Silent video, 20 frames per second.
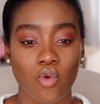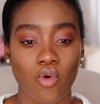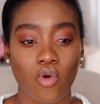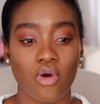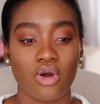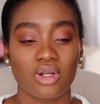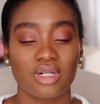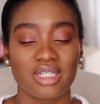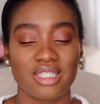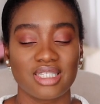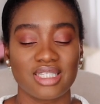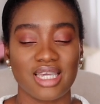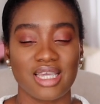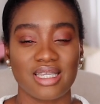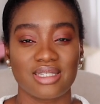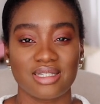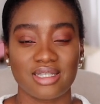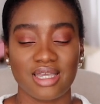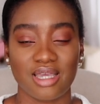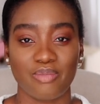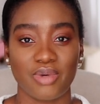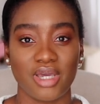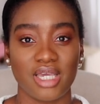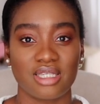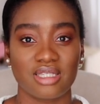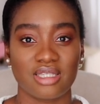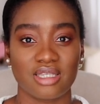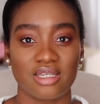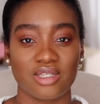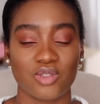war on a day-to-day
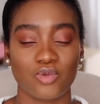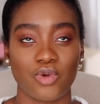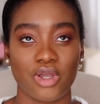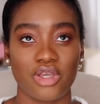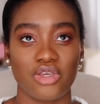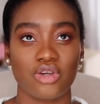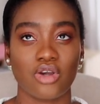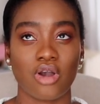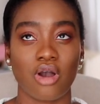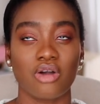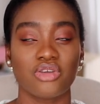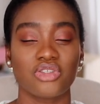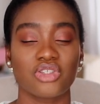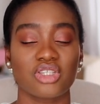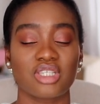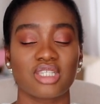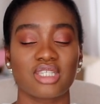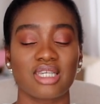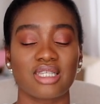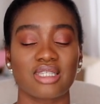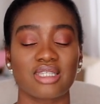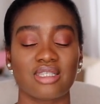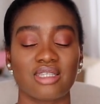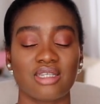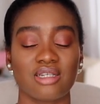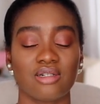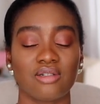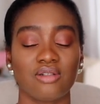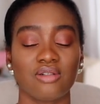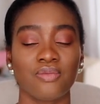basis where you can't just sit
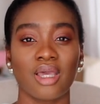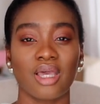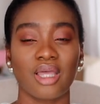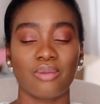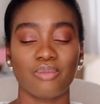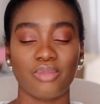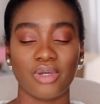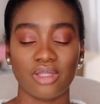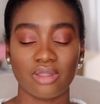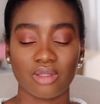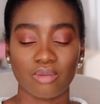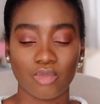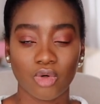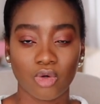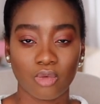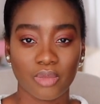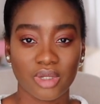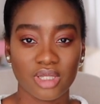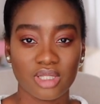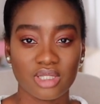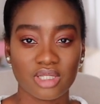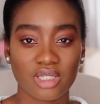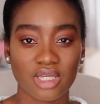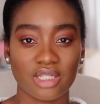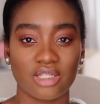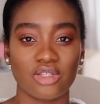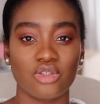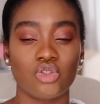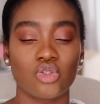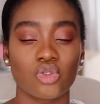still and be in the moment
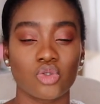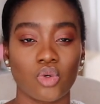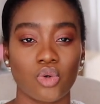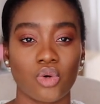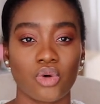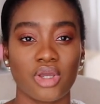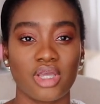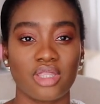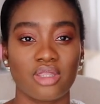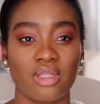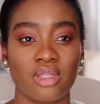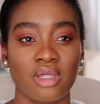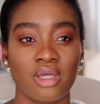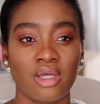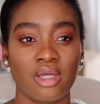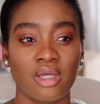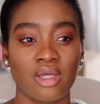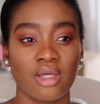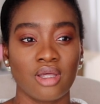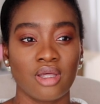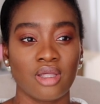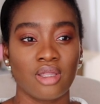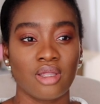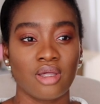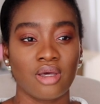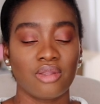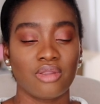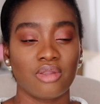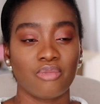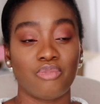and enjoy
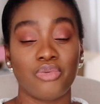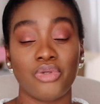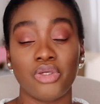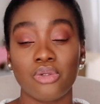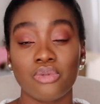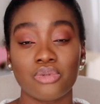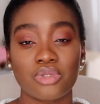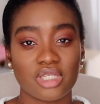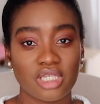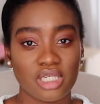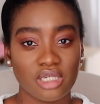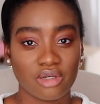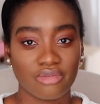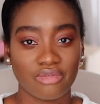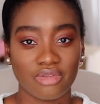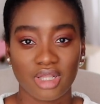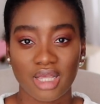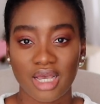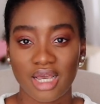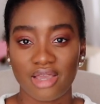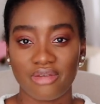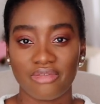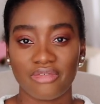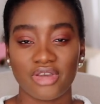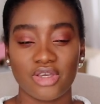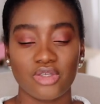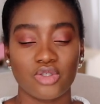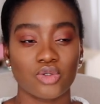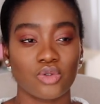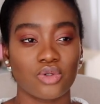the beauty of life,
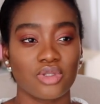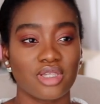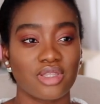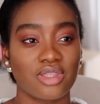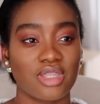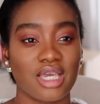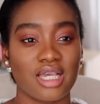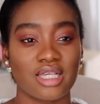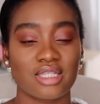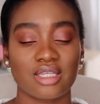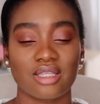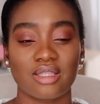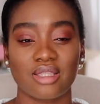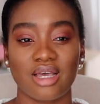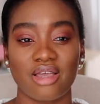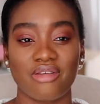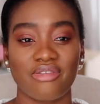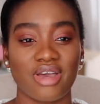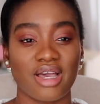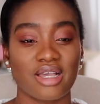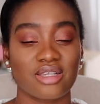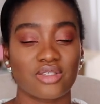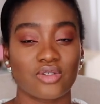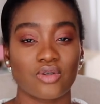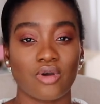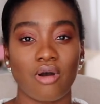enjoy the things that life has to